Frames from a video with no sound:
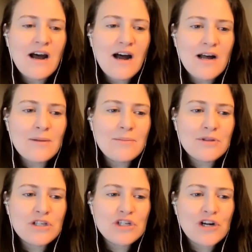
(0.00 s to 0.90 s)

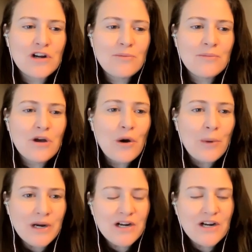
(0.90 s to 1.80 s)
The term
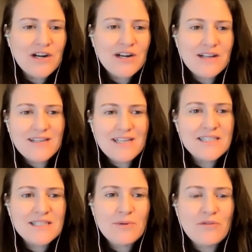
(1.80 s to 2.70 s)
coworker
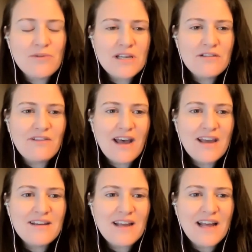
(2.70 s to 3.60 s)
needs to be
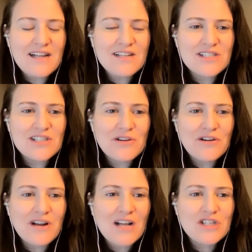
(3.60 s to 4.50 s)
redefined. And so you're
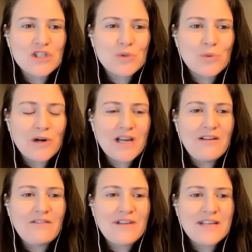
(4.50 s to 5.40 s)
not just
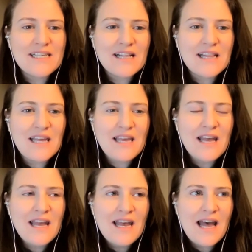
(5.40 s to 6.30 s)
working physically
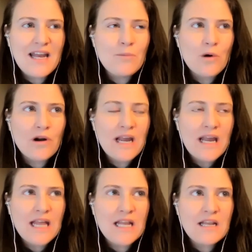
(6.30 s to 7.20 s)
anymore
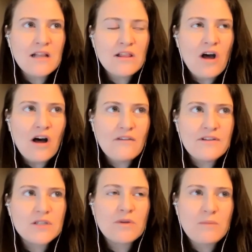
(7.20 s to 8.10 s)
in the
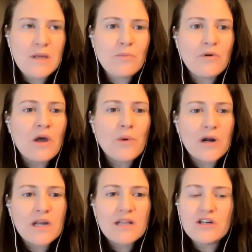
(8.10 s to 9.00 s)
office with people that
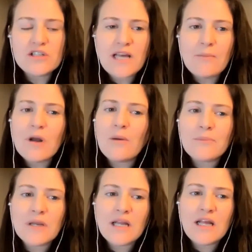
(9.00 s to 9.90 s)
work in your same
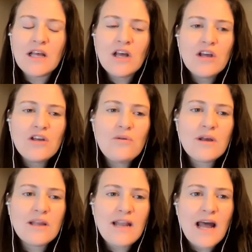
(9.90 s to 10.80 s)
company. You
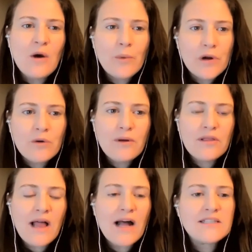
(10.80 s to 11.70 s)
can now work
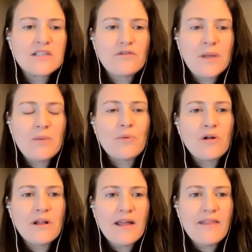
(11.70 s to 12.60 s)
with lots of
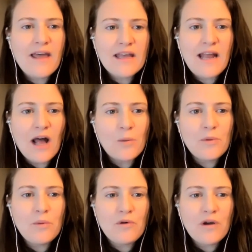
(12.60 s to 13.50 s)
people, and that can
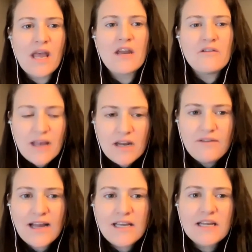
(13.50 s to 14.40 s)
help you bring
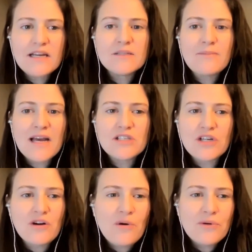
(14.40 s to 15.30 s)
innovative ideas back
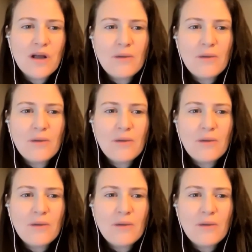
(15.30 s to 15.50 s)
to your own